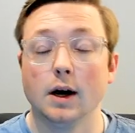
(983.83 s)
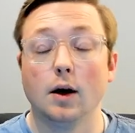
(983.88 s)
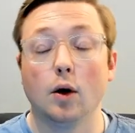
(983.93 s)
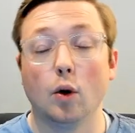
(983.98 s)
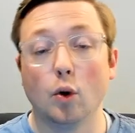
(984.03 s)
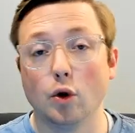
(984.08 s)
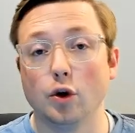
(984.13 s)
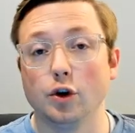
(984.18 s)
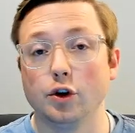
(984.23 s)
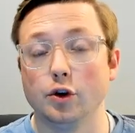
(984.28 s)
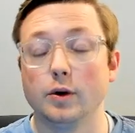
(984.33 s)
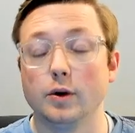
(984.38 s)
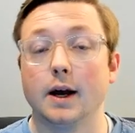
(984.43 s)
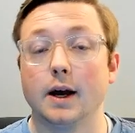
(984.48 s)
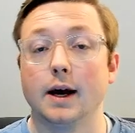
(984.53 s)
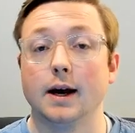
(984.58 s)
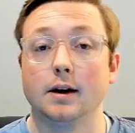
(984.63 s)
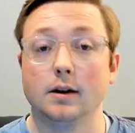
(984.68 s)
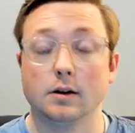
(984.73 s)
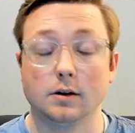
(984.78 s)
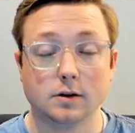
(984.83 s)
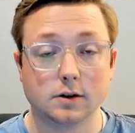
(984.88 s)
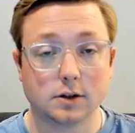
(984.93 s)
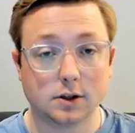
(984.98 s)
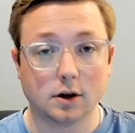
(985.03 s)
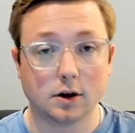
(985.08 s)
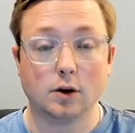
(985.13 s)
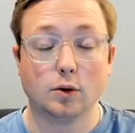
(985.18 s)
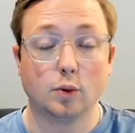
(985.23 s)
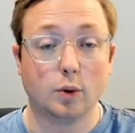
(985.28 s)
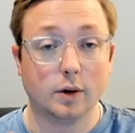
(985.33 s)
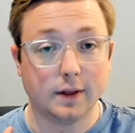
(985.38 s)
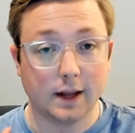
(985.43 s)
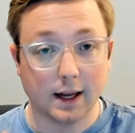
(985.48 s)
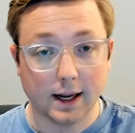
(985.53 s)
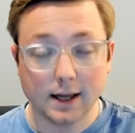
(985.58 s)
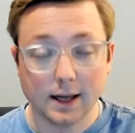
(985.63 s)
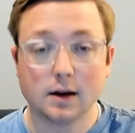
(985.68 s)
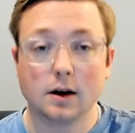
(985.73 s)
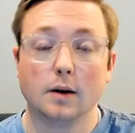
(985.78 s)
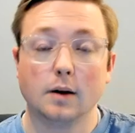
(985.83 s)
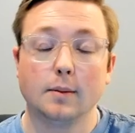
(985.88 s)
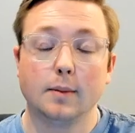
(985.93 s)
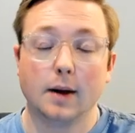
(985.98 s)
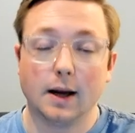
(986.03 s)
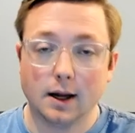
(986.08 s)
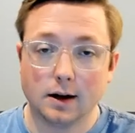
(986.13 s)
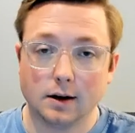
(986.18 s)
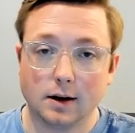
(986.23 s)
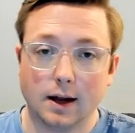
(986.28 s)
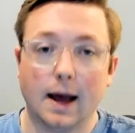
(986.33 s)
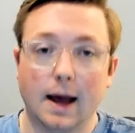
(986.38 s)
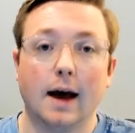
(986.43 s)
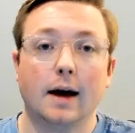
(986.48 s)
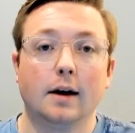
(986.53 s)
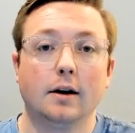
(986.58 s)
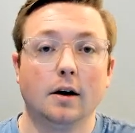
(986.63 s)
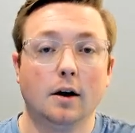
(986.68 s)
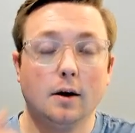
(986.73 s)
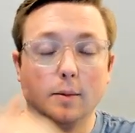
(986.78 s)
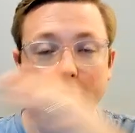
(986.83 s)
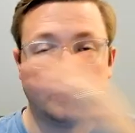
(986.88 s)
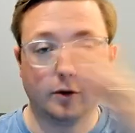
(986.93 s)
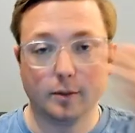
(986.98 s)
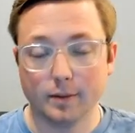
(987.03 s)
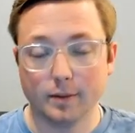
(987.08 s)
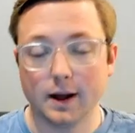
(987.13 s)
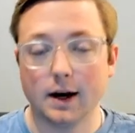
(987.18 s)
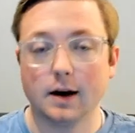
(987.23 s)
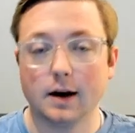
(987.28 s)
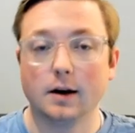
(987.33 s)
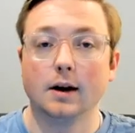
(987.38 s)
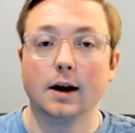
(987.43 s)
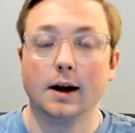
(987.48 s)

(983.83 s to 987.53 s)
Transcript: or you can start with net income and add up from there,